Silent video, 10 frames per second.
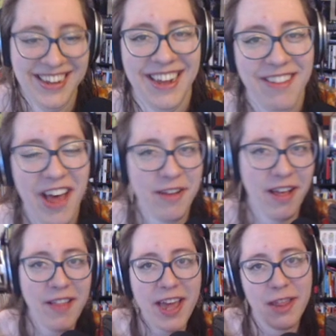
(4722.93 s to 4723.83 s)
A
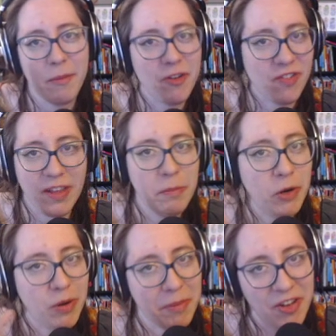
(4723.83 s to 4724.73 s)
lot of them are just like
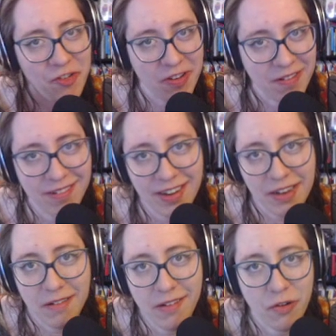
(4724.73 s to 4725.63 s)
mirror image, and
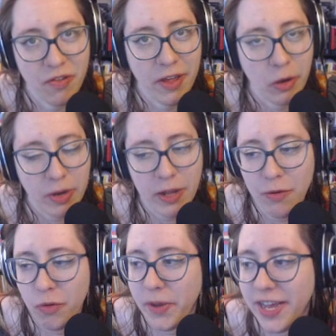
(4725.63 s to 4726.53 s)
there's a lot of
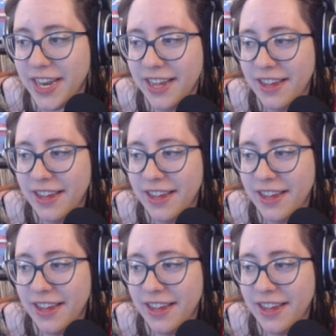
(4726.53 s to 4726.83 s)
reuse, but